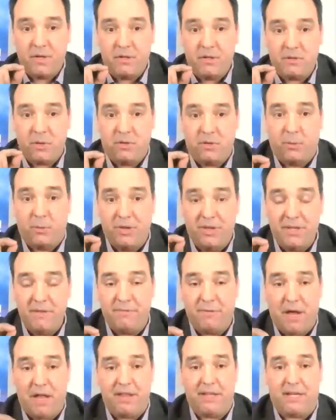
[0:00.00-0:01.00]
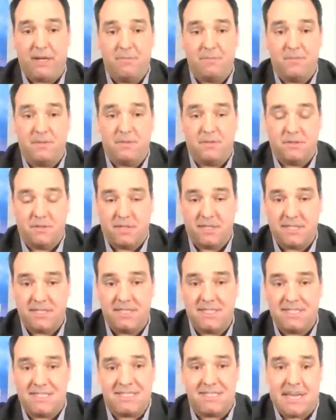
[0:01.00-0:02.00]
So the relief rally comes, this
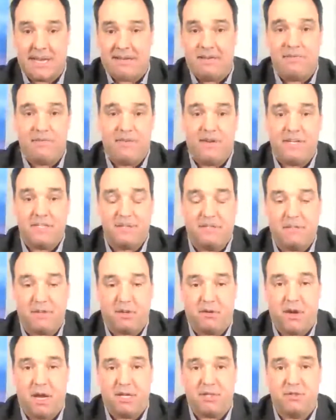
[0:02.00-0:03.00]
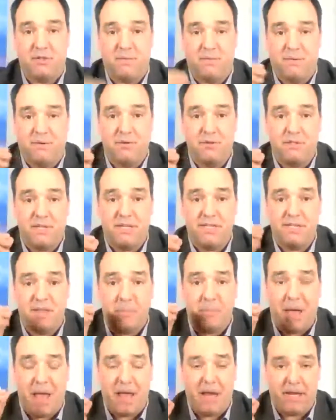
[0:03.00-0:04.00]
is the 2nd phase of the crash. The 1st is the
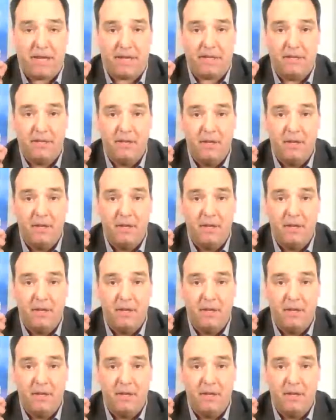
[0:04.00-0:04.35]
panic.